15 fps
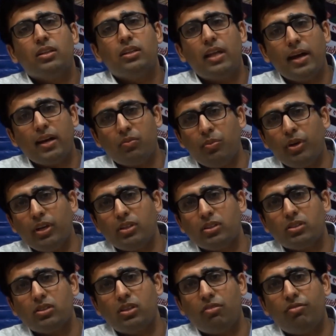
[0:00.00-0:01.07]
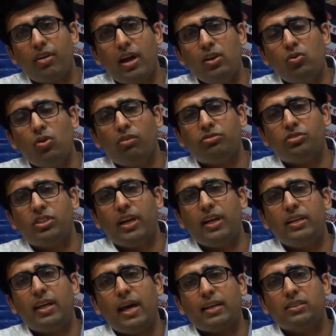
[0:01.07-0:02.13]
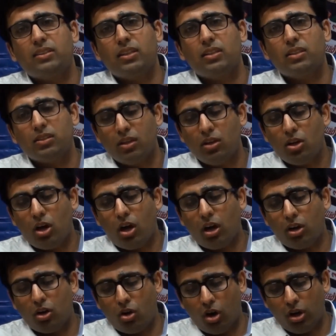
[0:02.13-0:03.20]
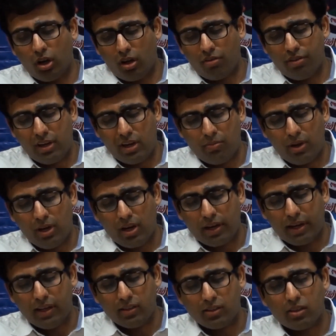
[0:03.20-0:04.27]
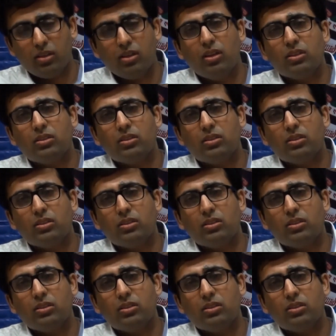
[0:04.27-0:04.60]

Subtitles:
That means the value of state taxes are not available against